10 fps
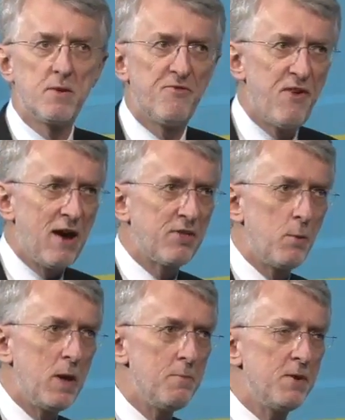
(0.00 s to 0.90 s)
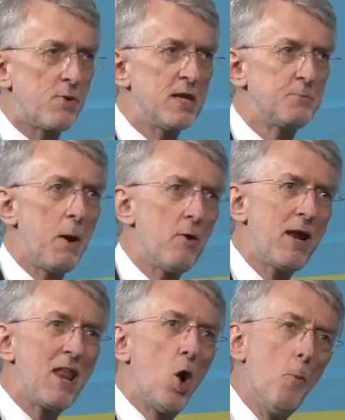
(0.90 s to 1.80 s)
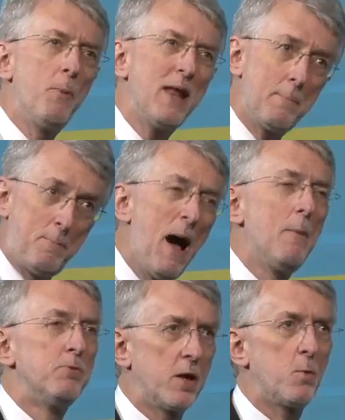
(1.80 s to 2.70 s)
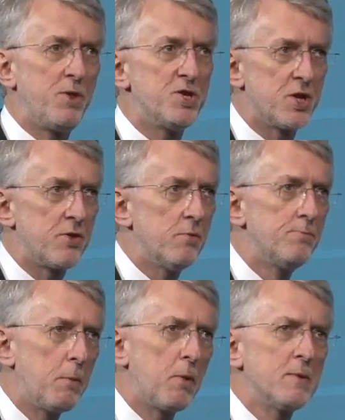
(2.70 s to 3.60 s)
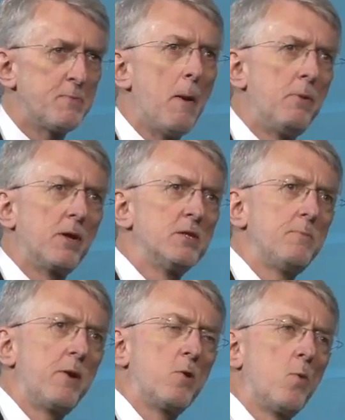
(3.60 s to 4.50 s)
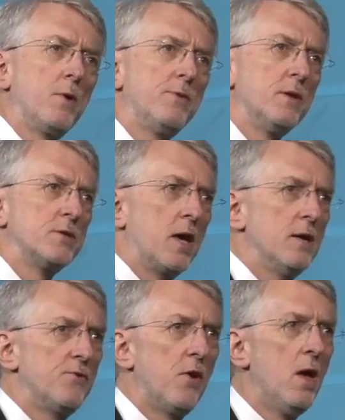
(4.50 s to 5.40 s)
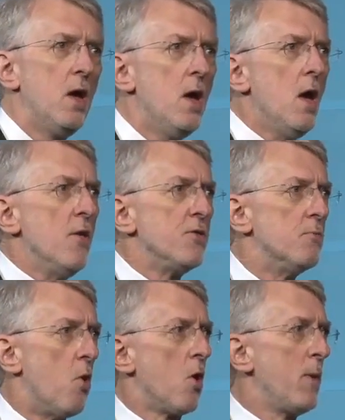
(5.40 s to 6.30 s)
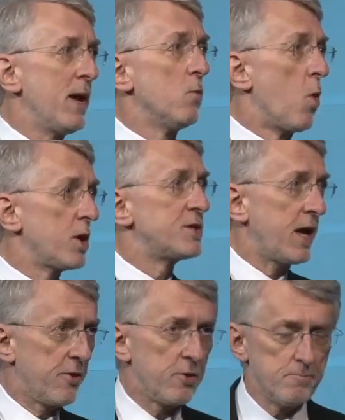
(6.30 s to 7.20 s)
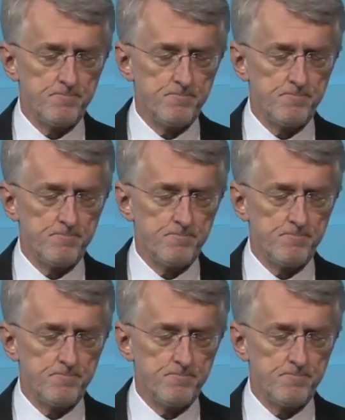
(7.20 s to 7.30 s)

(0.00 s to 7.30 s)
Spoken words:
The fact that we can be transparent and open and public with each other, perhaps public is a better word in this case, the more we can work together,